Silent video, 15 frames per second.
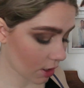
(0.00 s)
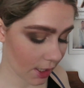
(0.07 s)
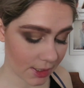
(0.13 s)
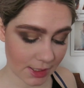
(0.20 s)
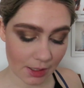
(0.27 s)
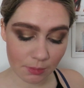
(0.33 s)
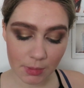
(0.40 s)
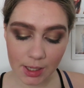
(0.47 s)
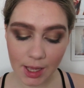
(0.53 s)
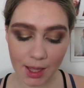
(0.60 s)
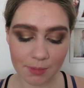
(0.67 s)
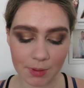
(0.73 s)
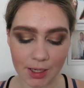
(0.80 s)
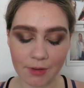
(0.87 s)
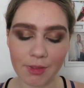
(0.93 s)
they sent me,
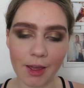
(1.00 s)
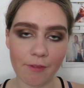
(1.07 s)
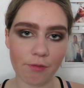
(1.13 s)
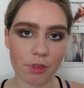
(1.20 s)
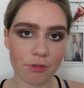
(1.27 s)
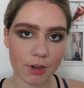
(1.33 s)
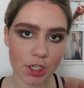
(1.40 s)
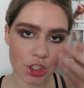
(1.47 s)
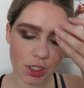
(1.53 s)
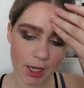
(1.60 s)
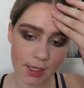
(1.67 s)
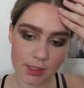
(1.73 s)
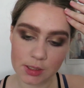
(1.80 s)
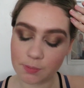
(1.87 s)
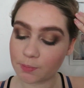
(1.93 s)
I believe they have 3
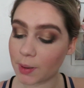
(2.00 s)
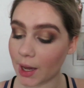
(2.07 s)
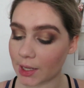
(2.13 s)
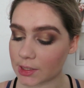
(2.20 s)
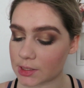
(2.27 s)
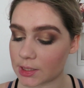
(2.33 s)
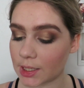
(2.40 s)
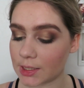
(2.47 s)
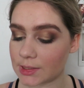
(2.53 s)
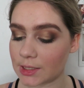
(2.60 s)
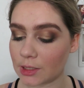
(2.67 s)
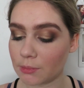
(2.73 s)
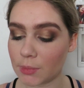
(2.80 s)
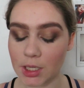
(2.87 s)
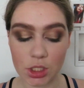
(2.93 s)
shades, but they
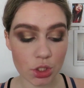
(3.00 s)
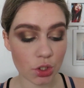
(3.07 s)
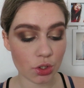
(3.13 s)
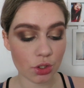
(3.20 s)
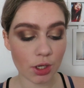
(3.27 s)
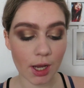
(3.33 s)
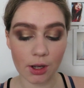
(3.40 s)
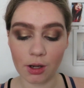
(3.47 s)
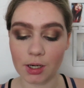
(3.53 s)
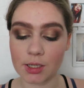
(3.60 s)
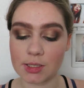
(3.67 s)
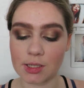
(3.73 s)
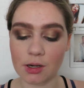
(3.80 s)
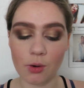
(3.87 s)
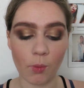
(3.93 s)
sent me 2. I got
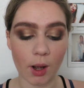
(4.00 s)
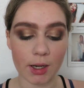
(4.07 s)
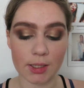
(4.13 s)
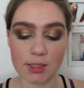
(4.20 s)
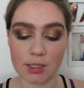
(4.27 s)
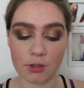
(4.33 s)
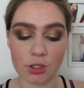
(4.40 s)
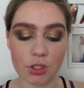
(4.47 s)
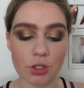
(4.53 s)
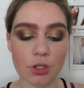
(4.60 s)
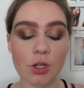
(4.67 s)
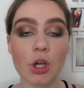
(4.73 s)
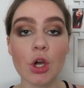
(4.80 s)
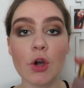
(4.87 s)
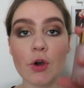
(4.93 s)
01 and
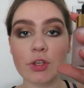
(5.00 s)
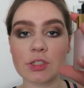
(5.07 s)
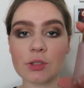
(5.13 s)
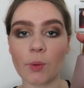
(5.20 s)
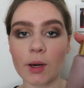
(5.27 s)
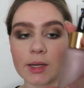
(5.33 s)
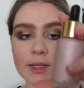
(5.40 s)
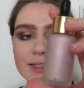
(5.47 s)
02. So one